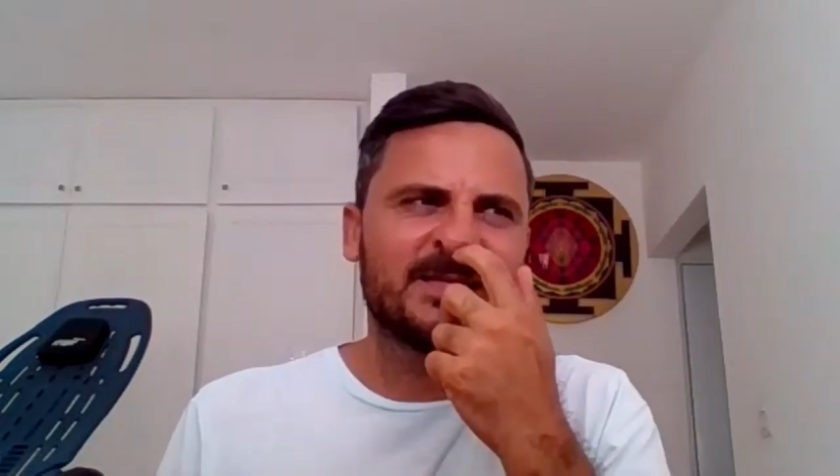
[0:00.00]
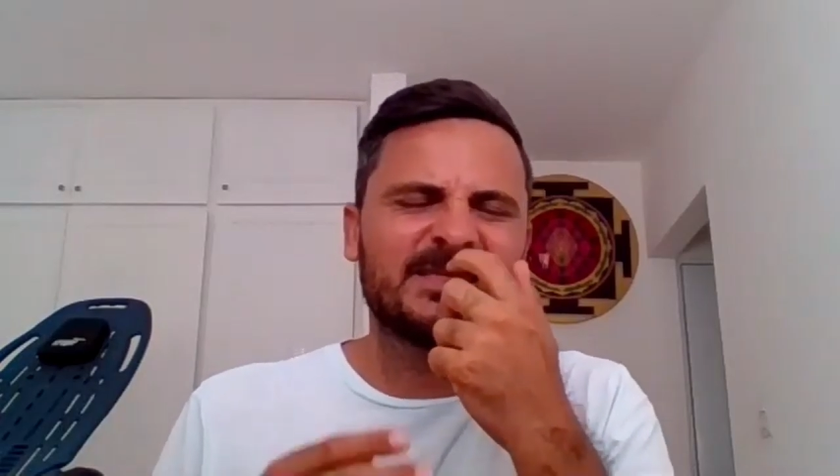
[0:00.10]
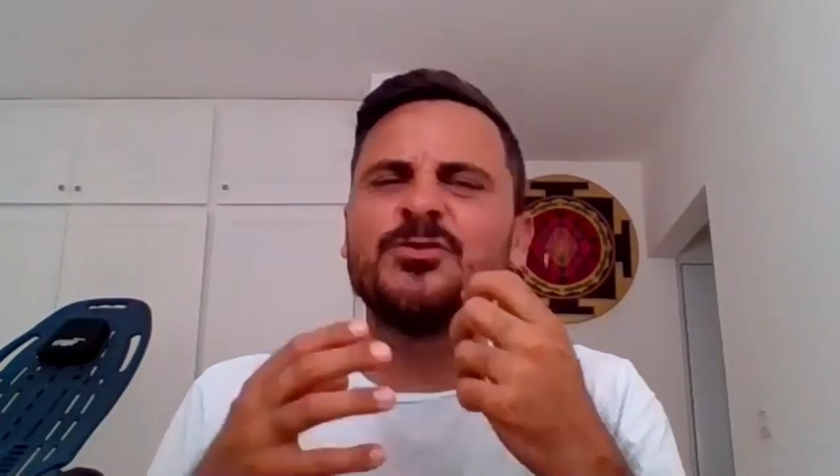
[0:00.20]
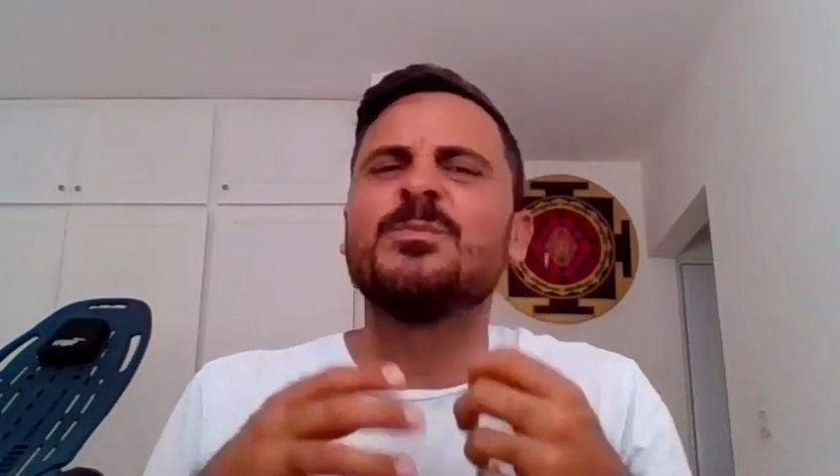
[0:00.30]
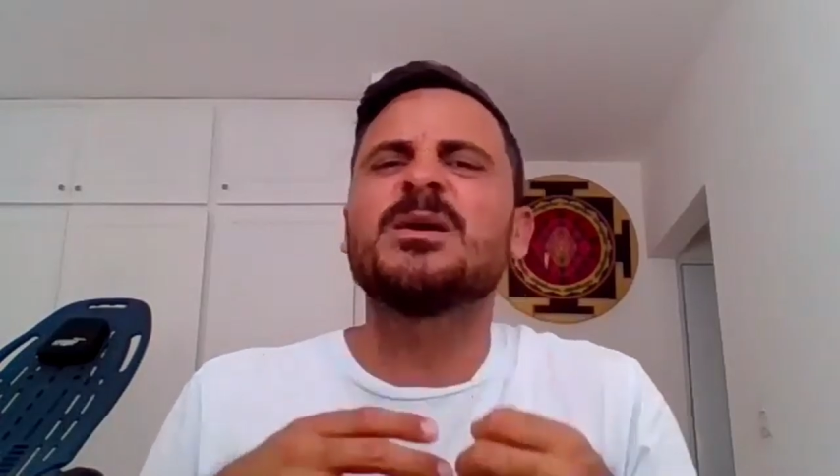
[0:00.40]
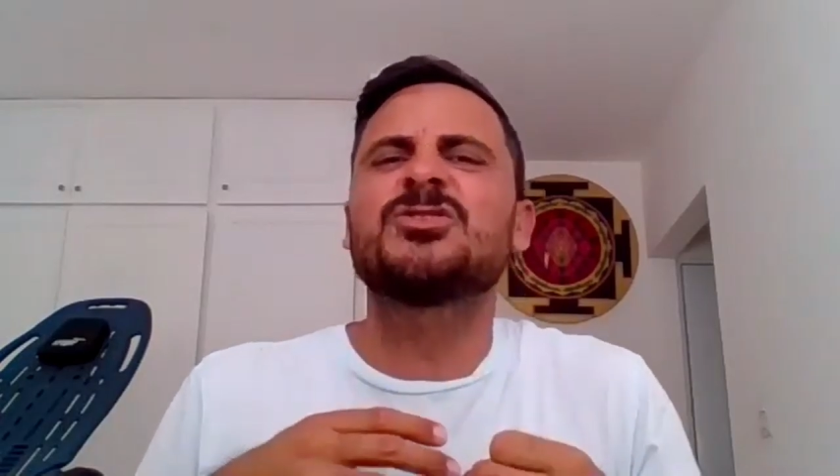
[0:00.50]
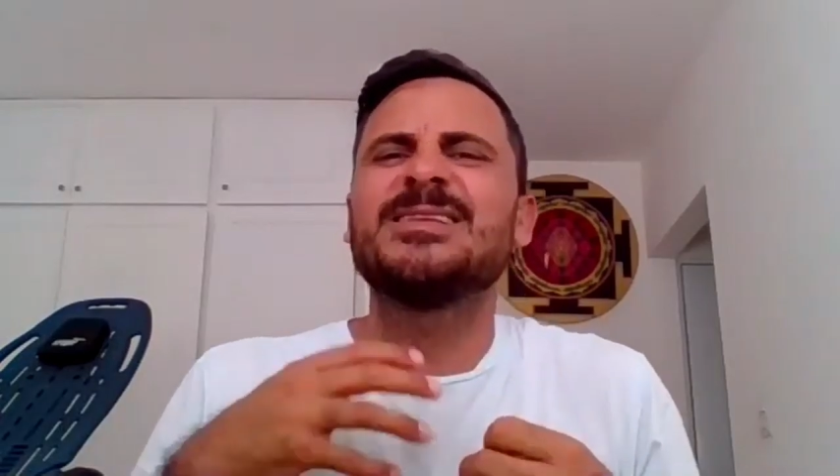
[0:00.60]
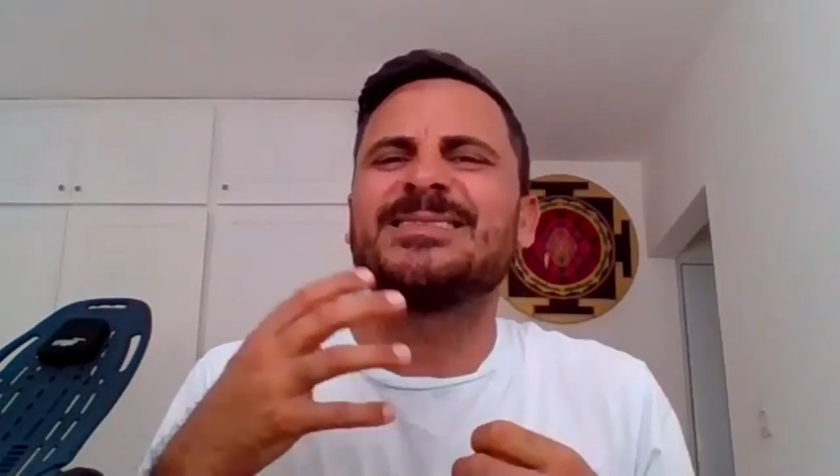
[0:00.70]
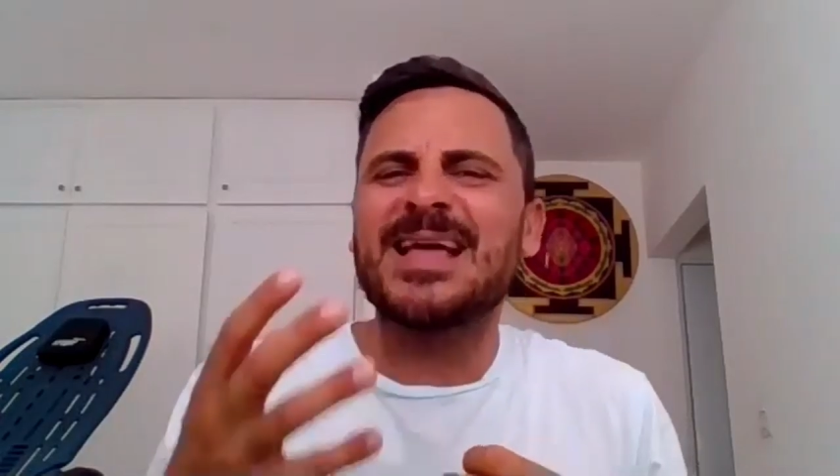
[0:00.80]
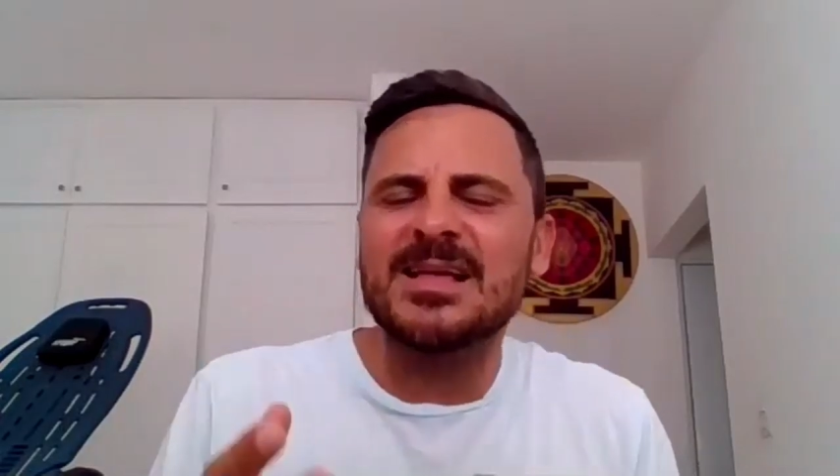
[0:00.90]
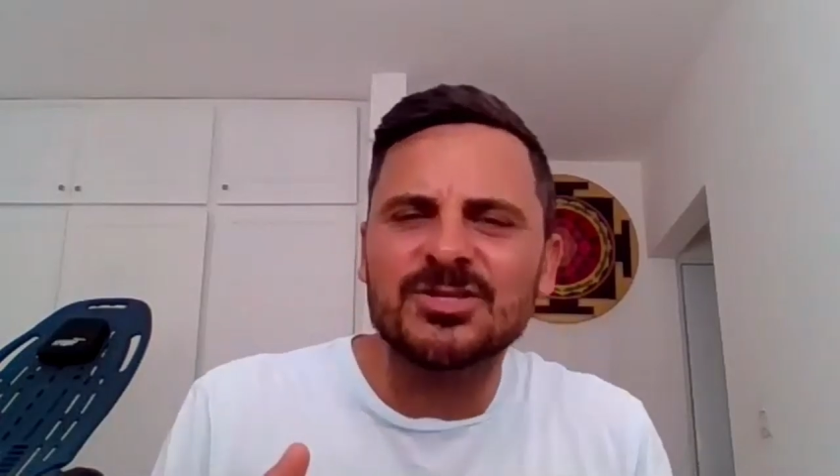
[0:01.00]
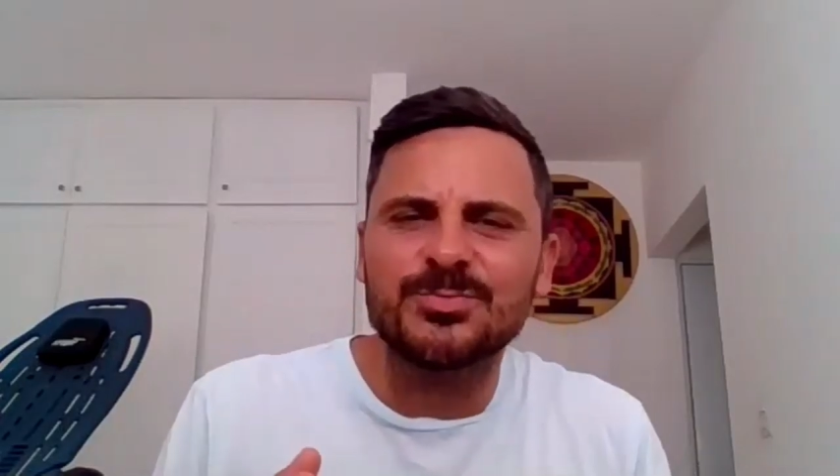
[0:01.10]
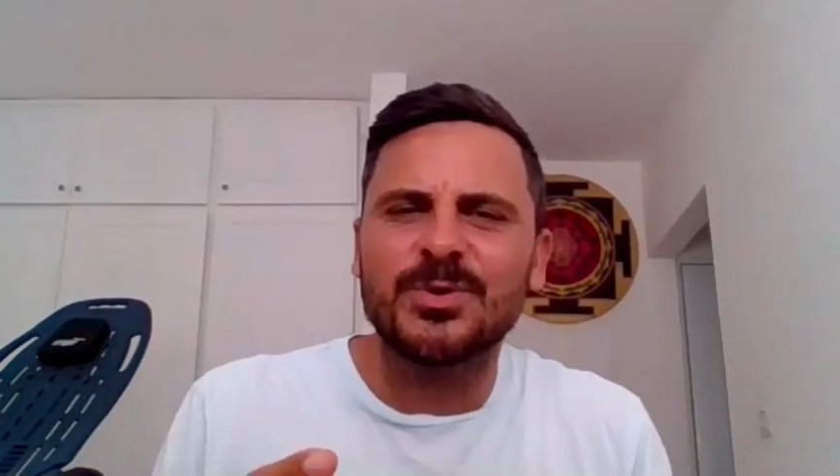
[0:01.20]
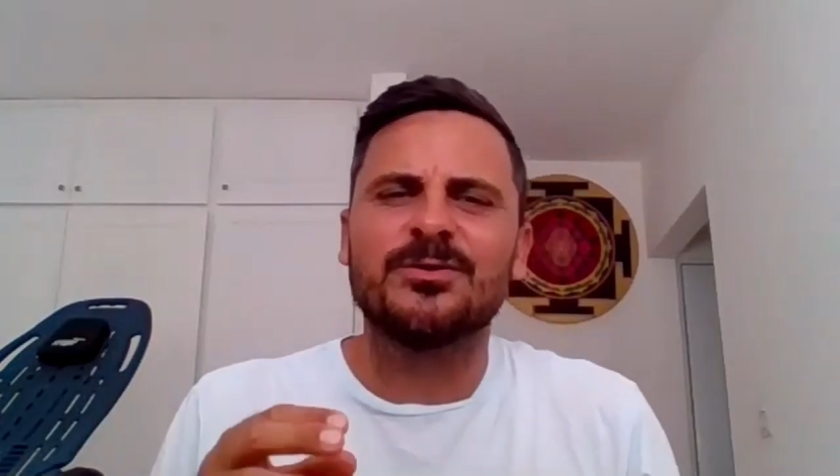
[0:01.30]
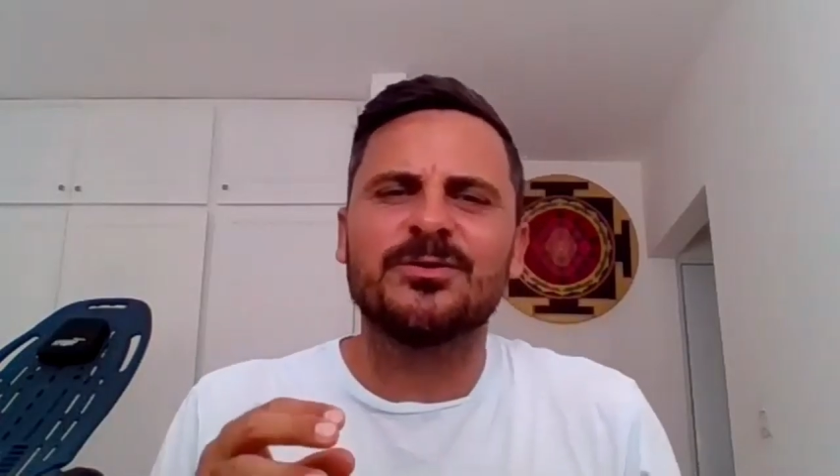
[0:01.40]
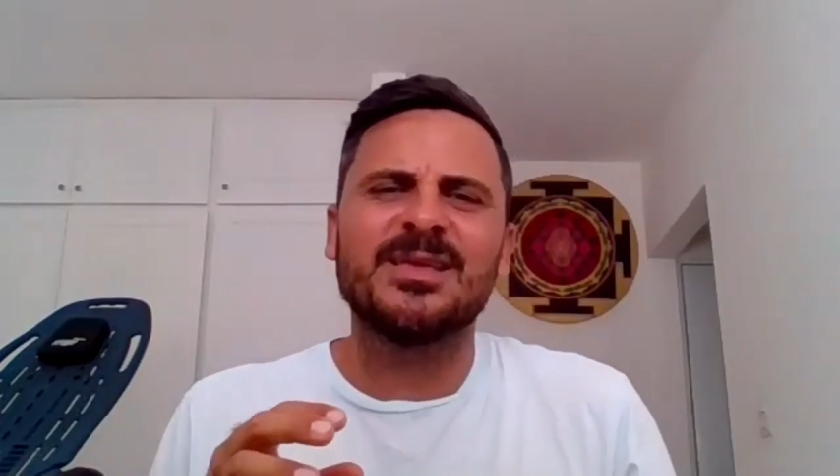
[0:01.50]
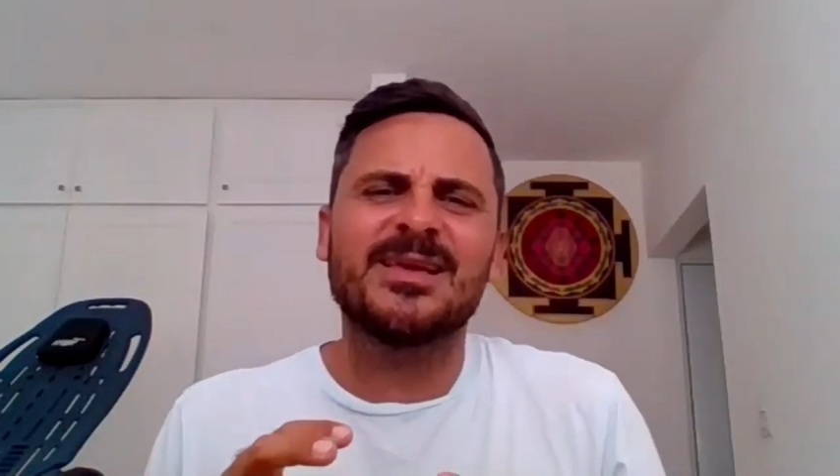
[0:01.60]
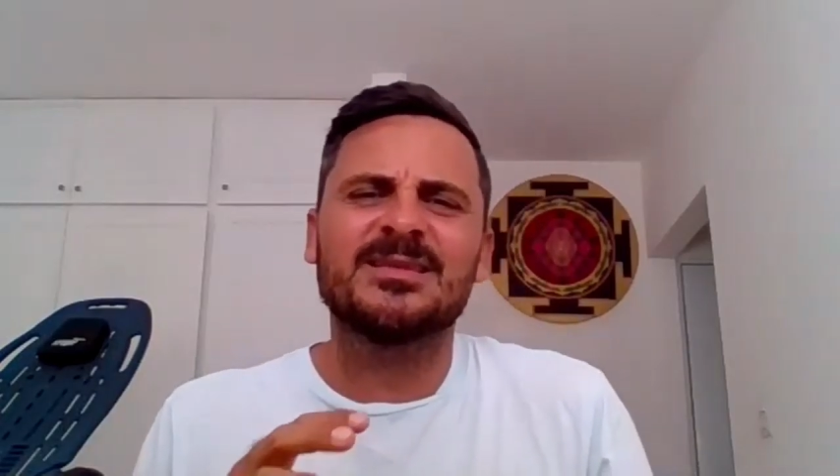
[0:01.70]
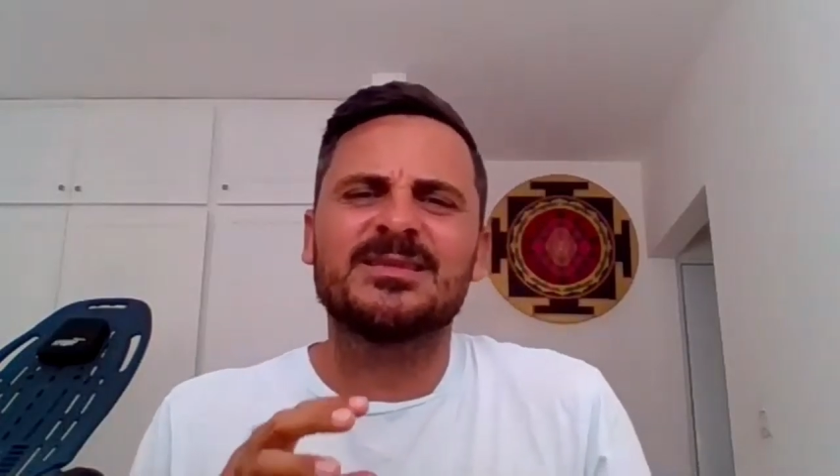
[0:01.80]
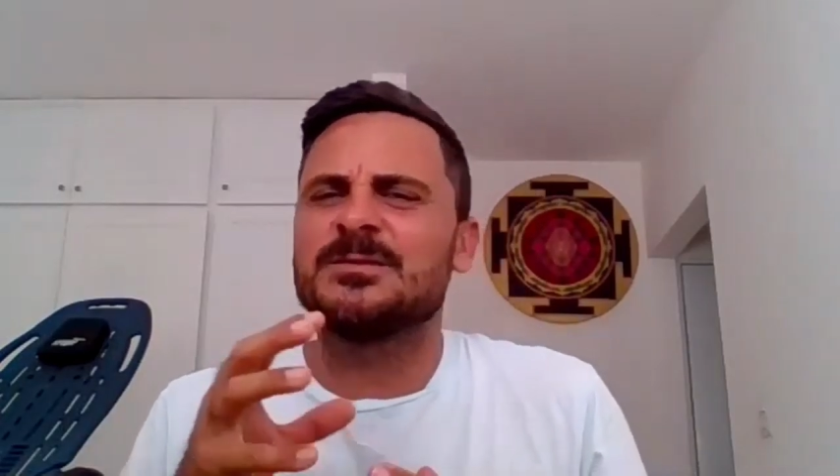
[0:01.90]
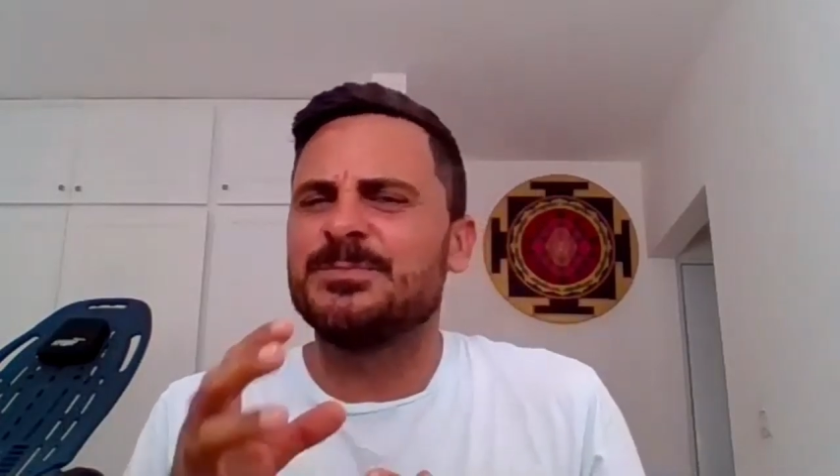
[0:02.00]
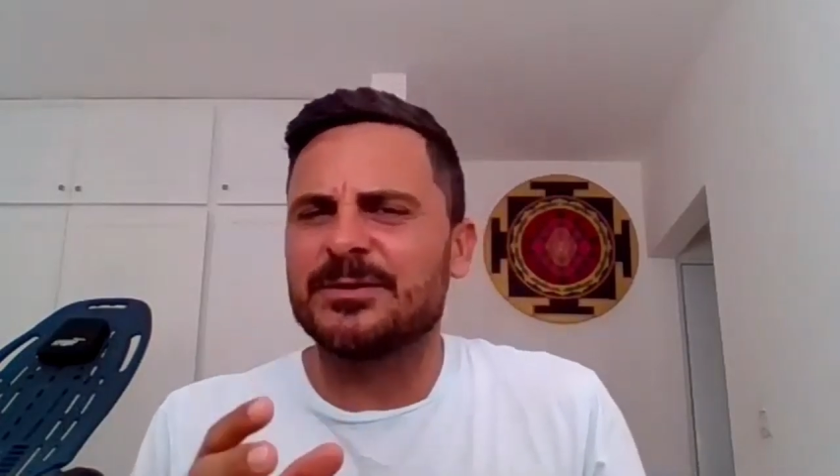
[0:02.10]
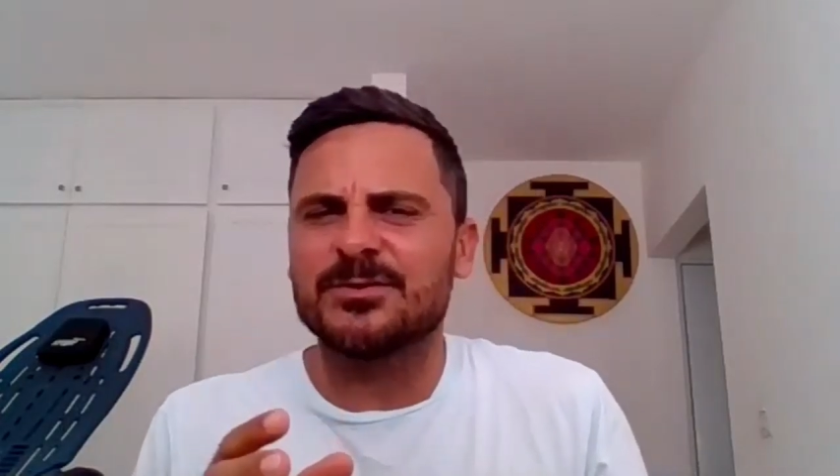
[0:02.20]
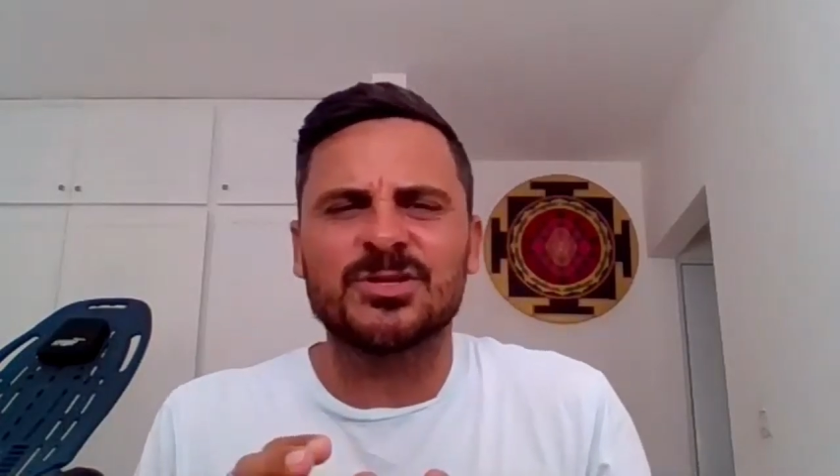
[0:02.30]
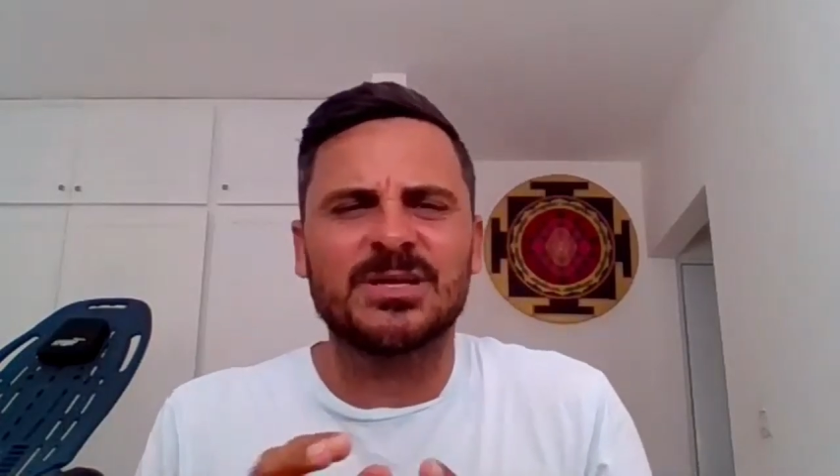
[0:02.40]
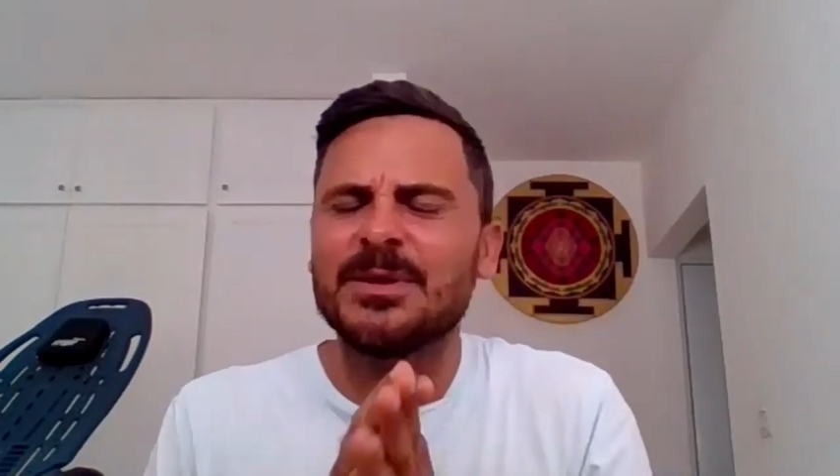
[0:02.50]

it's too much intangible or you think it's spiritual.